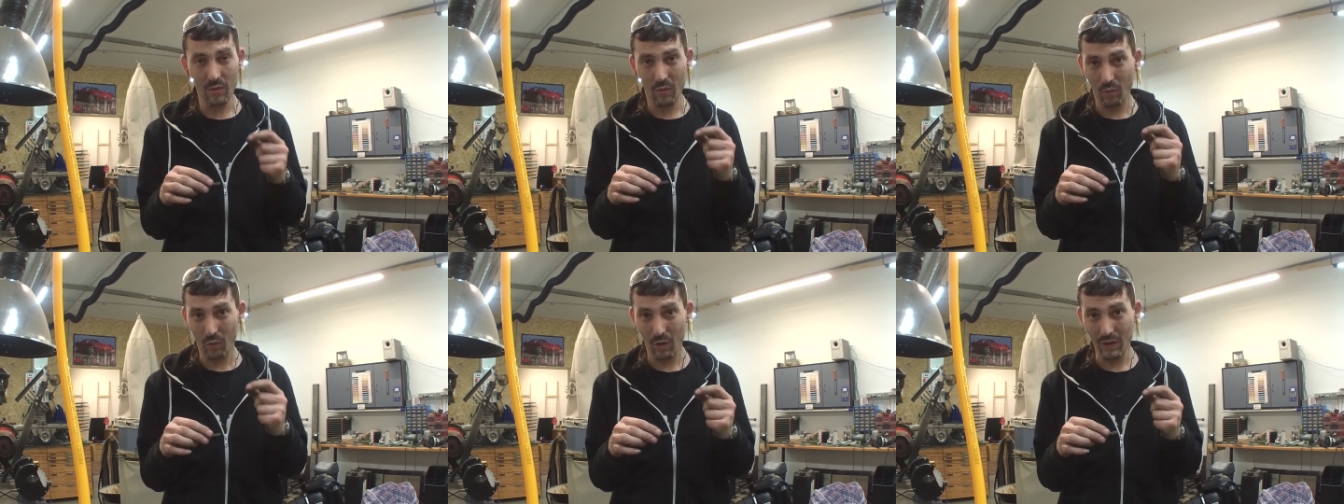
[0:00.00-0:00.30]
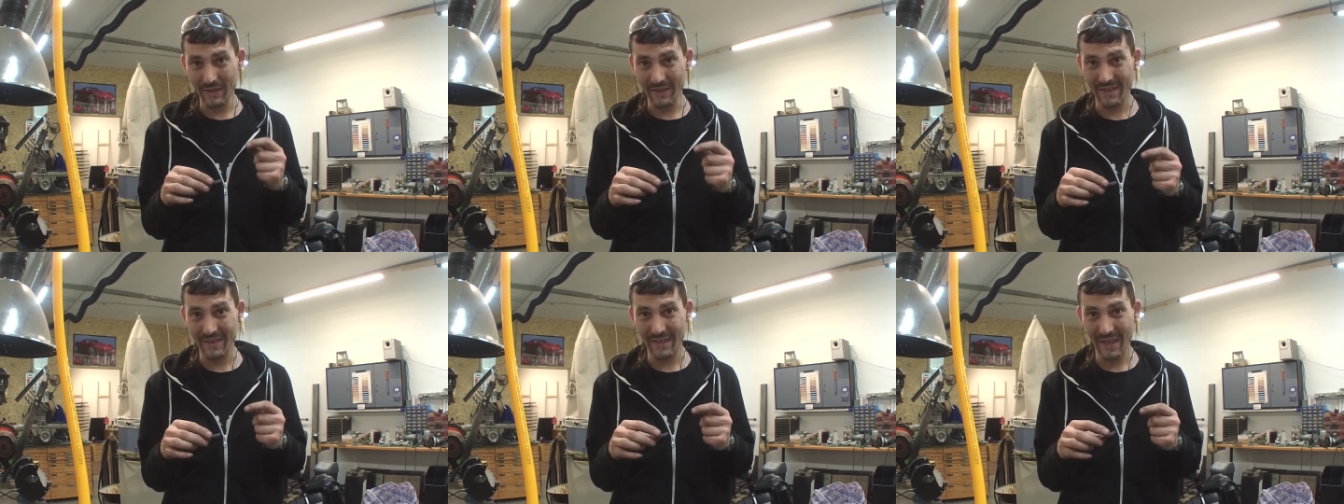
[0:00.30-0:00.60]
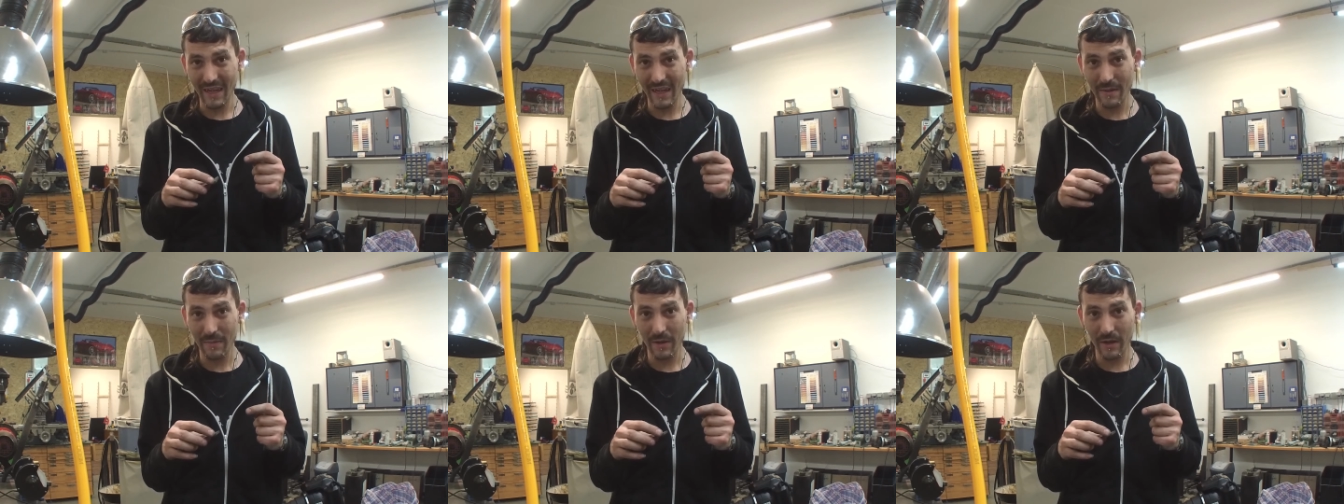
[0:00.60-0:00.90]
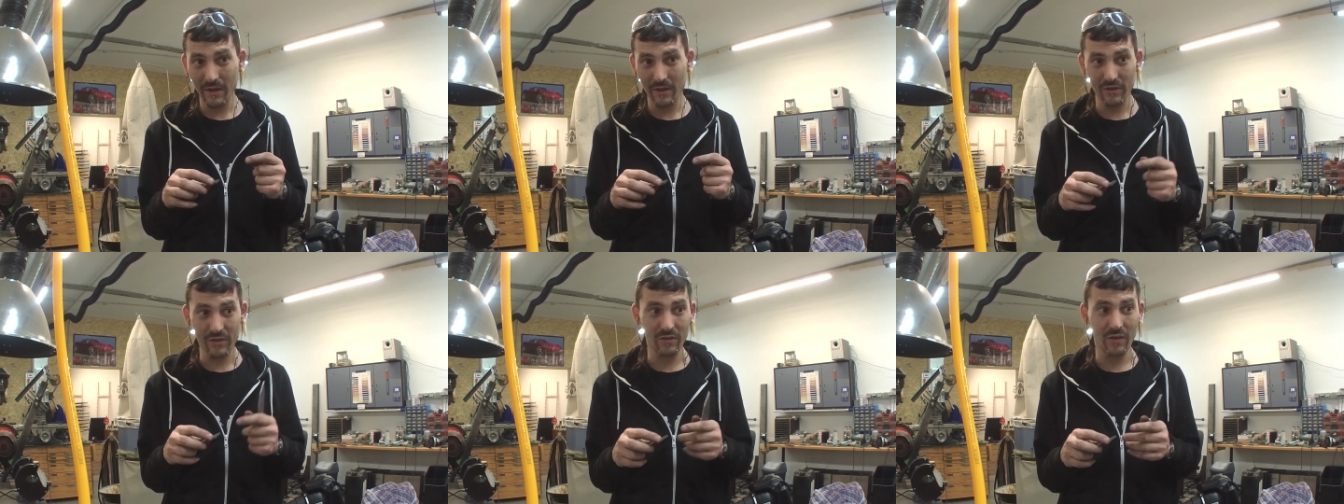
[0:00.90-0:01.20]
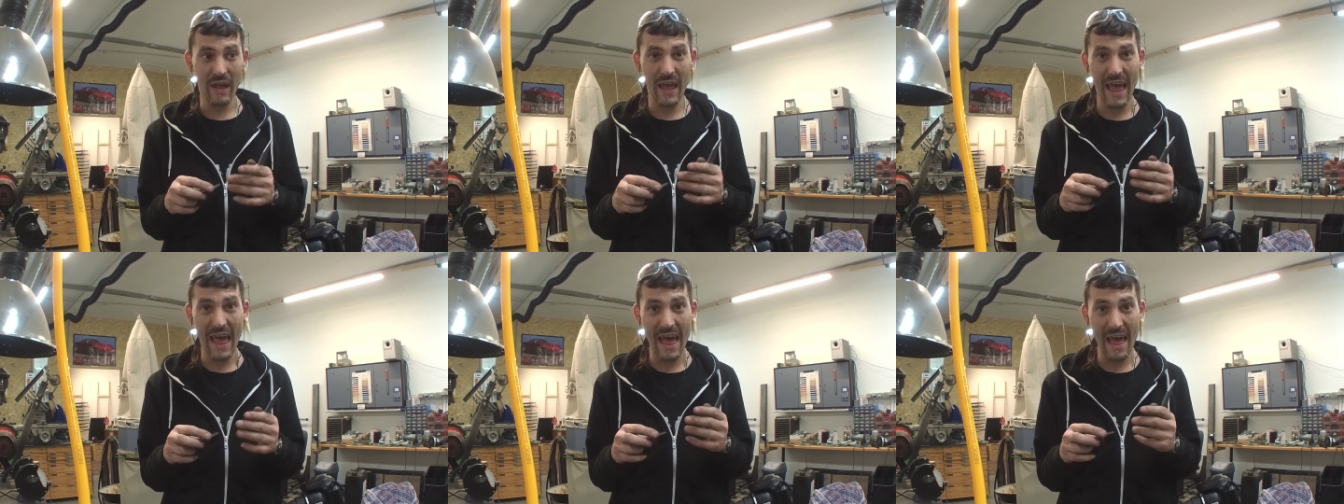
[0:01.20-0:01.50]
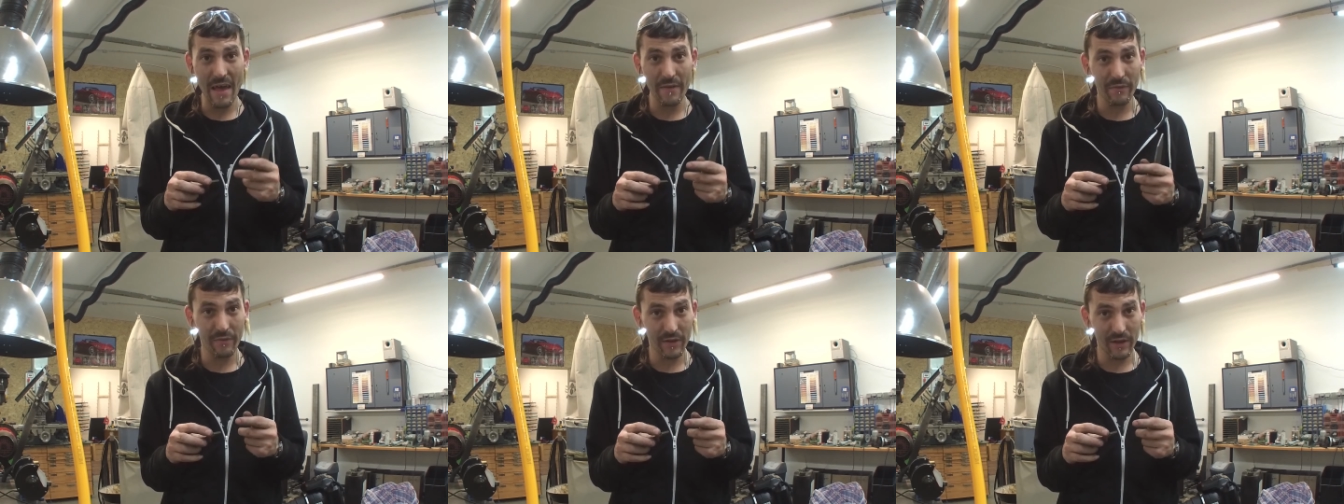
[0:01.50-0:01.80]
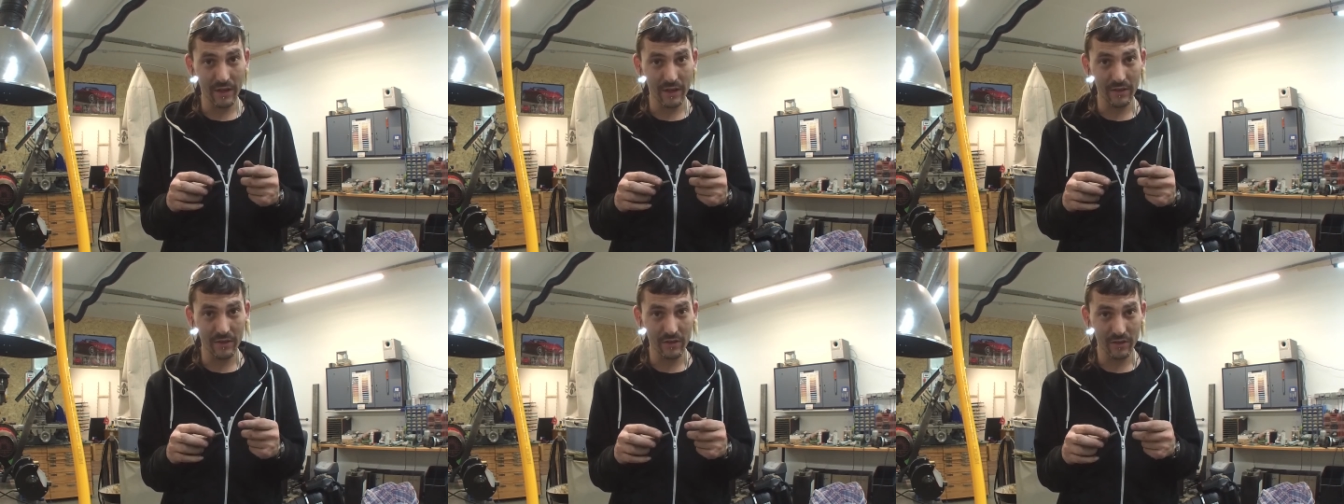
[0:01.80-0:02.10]
1 centimeter, so half an
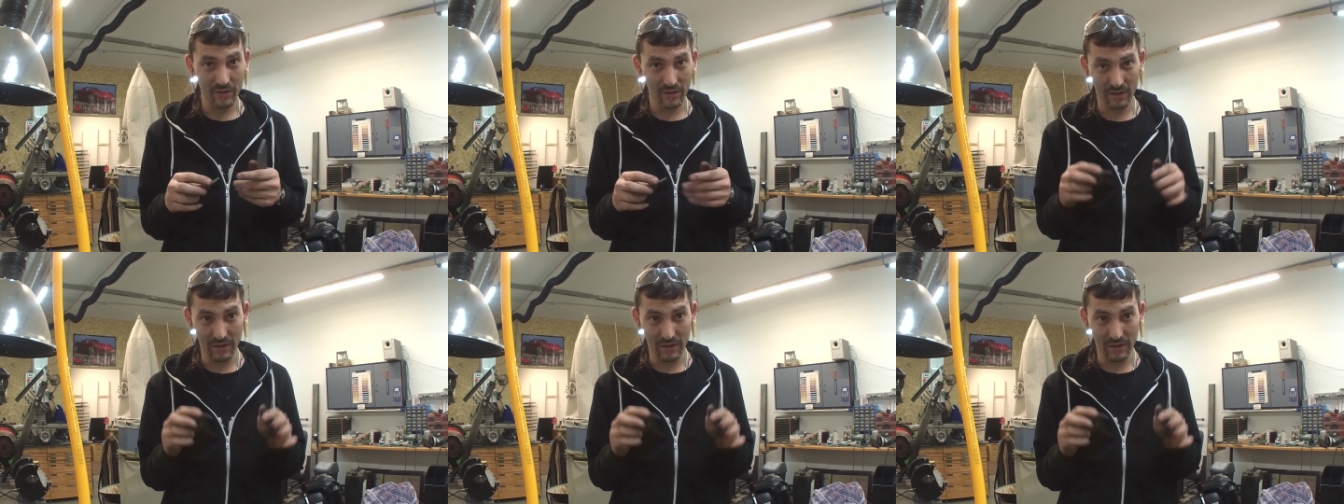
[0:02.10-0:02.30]
inch.